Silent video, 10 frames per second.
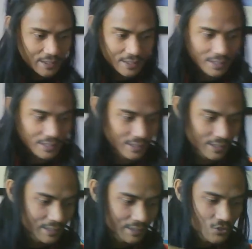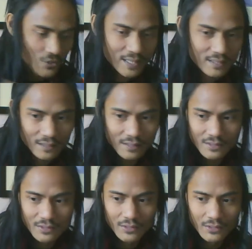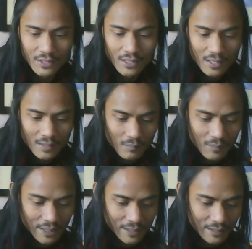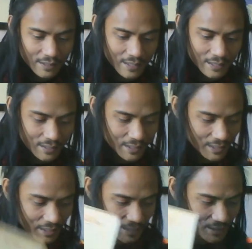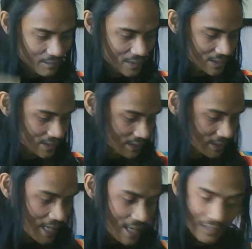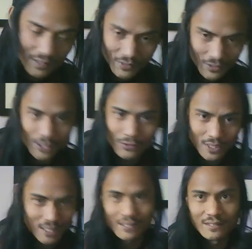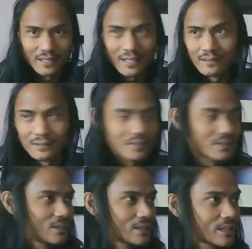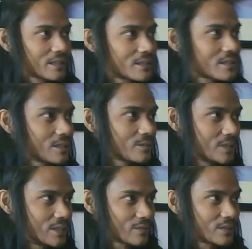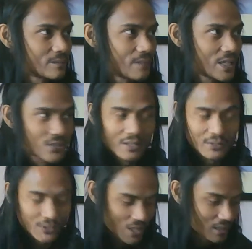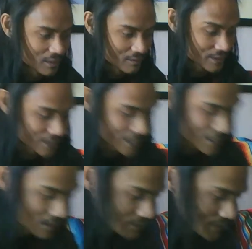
it translates to. But he kind of missed, yes, and there are rockets and aliens and all that kind of stuff in different dimensions. There's all of it, okay? All of